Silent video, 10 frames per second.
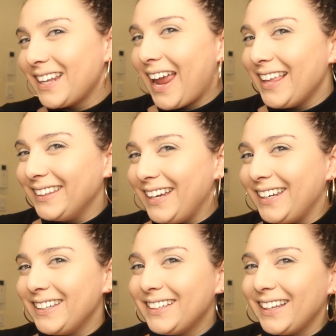Hey
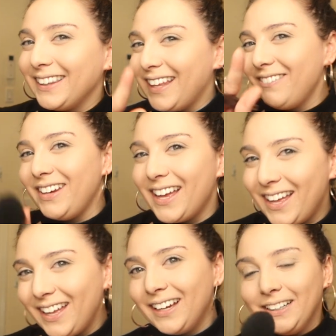Lynn, love
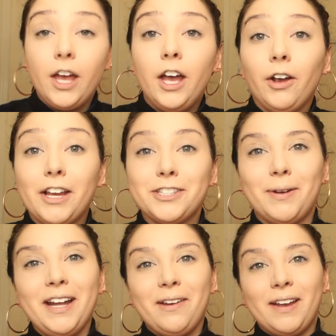ya. Okay, so
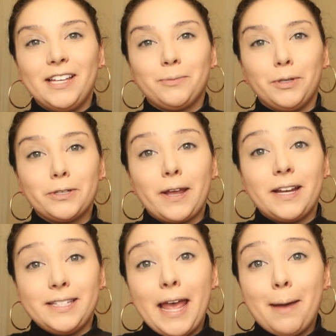anyways, we're just
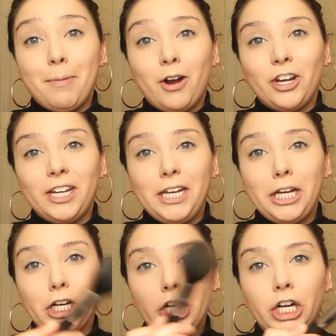gonna tap on in
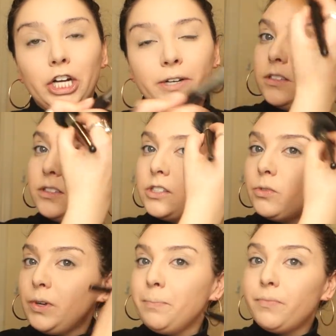here,
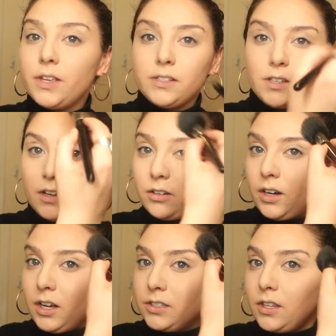sweep this
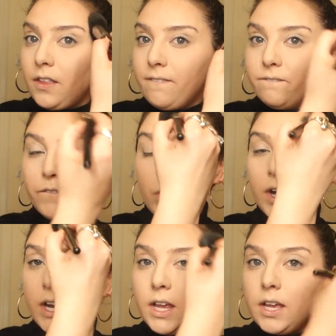across the
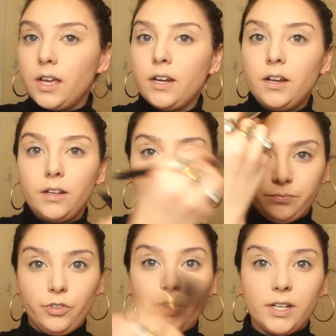forehead.
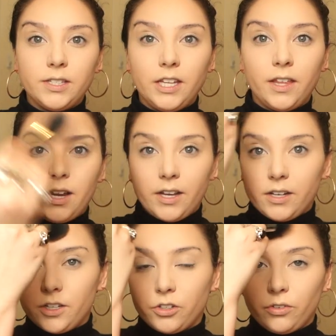You can see that it
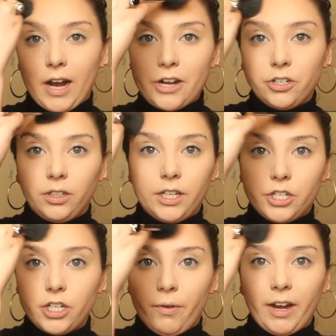is gradually
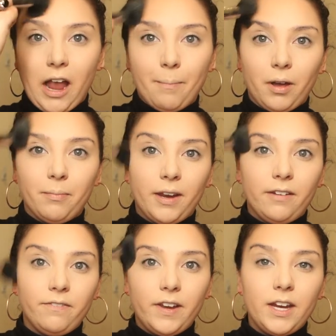showing up on
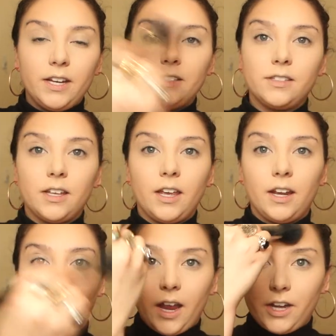my face,
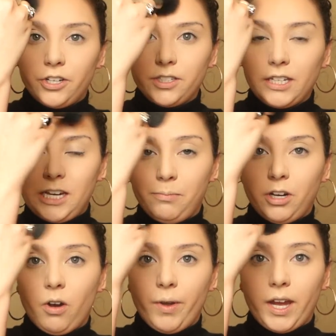and I just keep
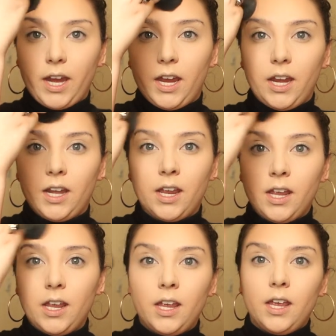going in
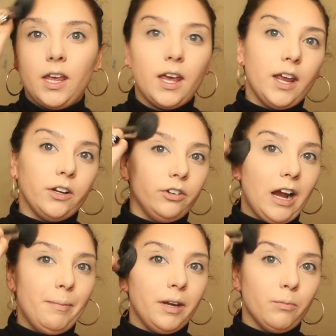and
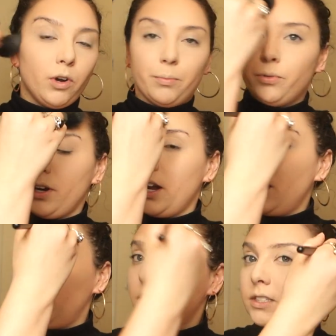grabbing more
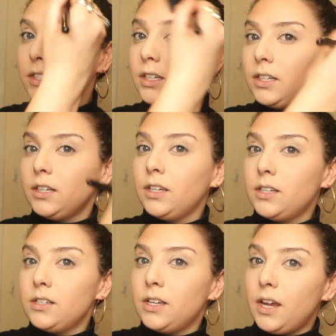product
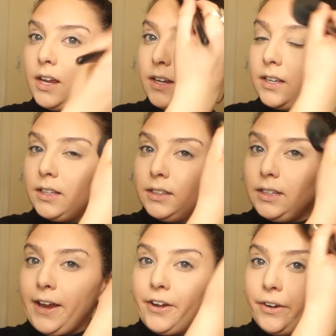and
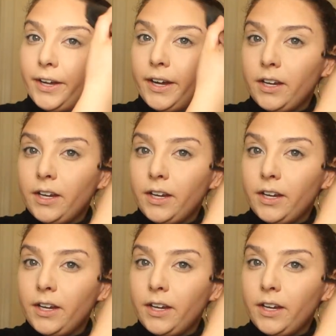layering